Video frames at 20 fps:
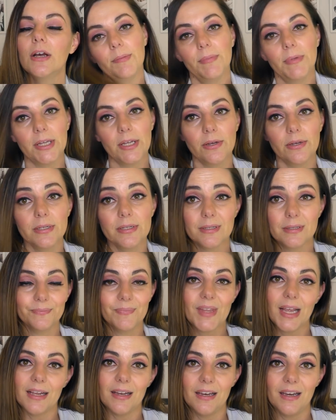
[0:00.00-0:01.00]
because
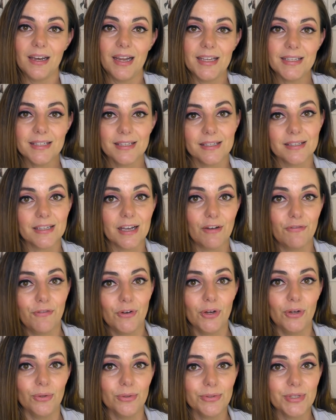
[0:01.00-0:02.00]
laces are
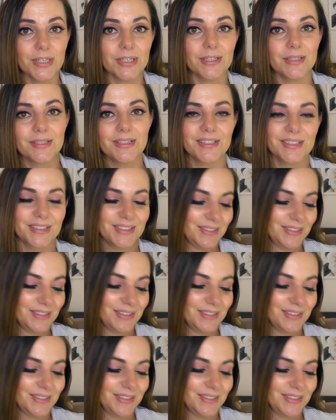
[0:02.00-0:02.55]
for losers.